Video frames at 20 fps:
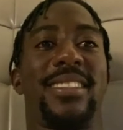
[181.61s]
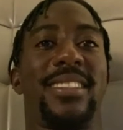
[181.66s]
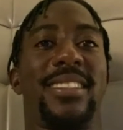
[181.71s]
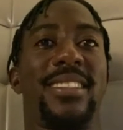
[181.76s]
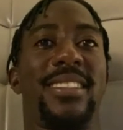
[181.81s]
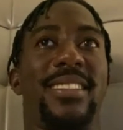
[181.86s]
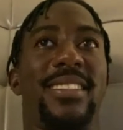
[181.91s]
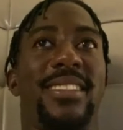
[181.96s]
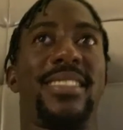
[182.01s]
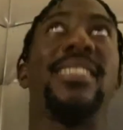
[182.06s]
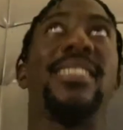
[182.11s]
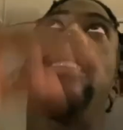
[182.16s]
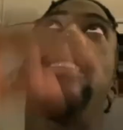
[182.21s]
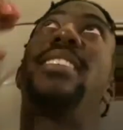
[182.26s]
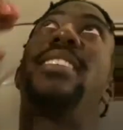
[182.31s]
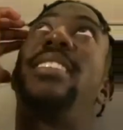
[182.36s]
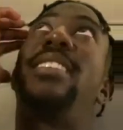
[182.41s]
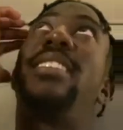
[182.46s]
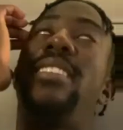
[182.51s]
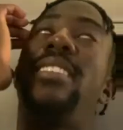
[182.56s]

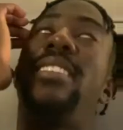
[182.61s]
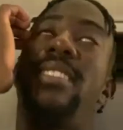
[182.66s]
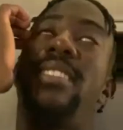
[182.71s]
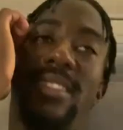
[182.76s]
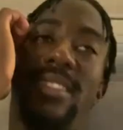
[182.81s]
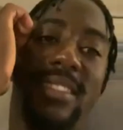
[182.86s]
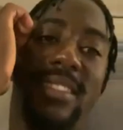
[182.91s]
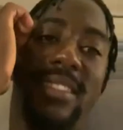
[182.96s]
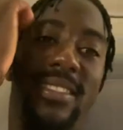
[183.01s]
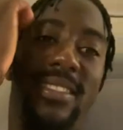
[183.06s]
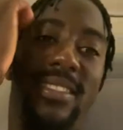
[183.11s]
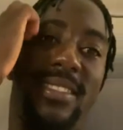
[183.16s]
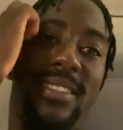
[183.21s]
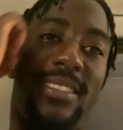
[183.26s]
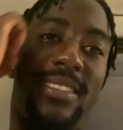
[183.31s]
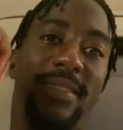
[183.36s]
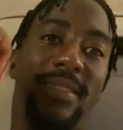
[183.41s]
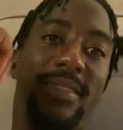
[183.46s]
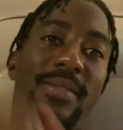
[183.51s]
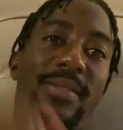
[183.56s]

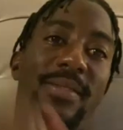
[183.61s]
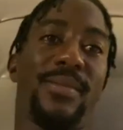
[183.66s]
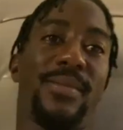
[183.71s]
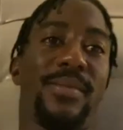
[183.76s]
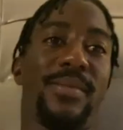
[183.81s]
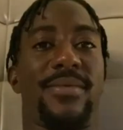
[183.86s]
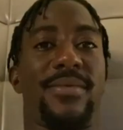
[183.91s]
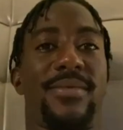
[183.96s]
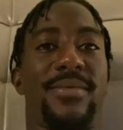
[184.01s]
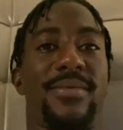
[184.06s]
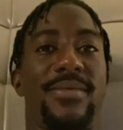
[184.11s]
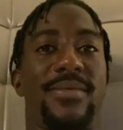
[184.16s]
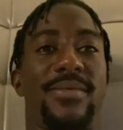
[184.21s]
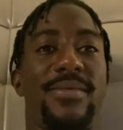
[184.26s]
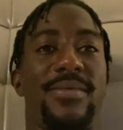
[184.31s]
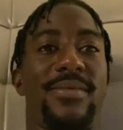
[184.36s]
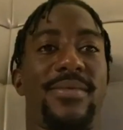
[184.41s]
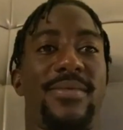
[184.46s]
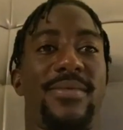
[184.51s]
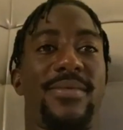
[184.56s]

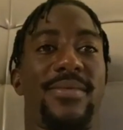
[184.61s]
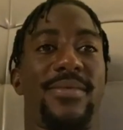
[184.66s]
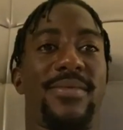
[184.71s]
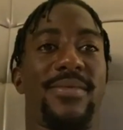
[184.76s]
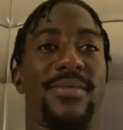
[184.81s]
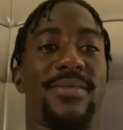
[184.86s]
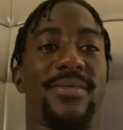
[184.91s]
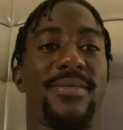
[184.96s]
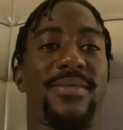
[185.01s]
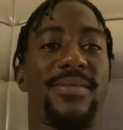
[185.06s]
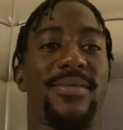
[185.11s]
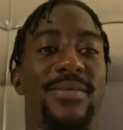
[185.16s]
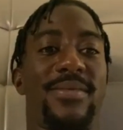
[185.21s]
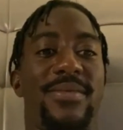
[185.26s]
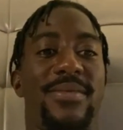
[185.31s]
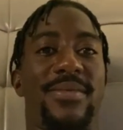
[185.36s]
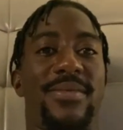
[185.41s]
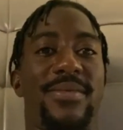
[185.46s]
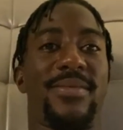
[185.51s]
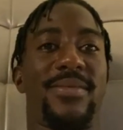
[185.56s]

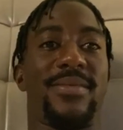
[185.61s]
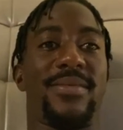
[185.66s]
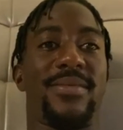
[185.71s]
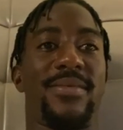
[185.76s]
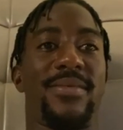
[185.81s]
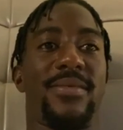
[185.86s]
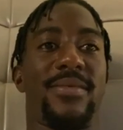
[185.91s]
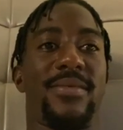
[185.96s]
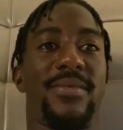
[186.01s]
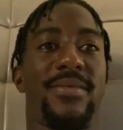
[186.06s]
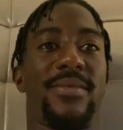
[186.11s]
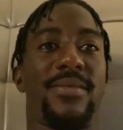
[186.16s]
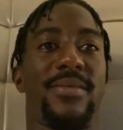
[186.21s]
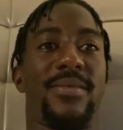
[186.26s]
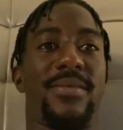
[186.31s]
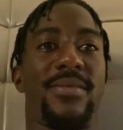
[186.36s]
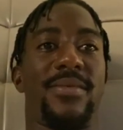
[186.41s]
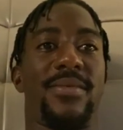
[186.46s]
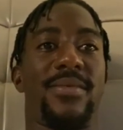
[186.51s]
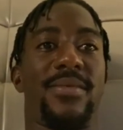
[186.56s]

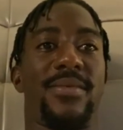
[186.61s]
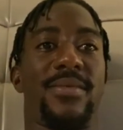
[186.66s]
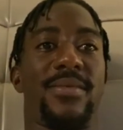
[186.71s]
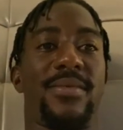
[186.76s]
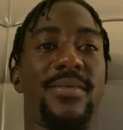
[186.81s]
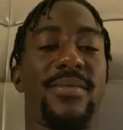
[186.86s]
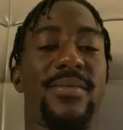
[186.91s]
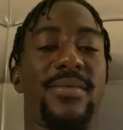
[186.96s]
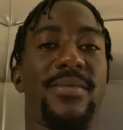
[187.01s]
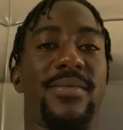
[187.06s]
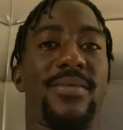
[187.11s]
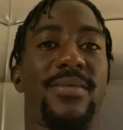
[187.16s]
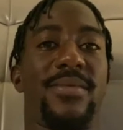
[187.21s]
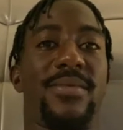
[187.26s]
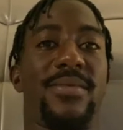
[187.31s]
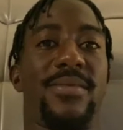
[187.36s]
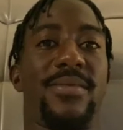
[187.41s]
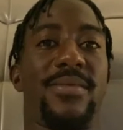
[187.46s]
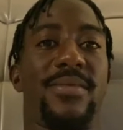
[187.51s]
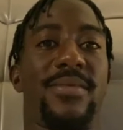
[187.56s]

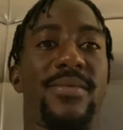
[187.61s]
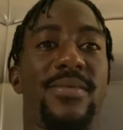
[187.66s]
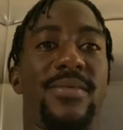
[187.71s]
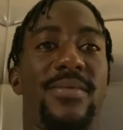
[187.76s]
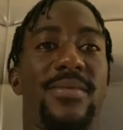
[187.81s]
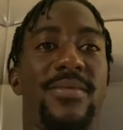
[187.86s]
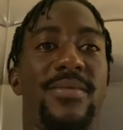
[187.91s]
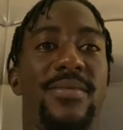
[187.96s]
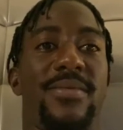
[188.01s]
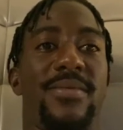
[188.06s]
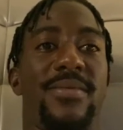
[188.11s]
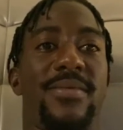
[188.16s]
(not speaking)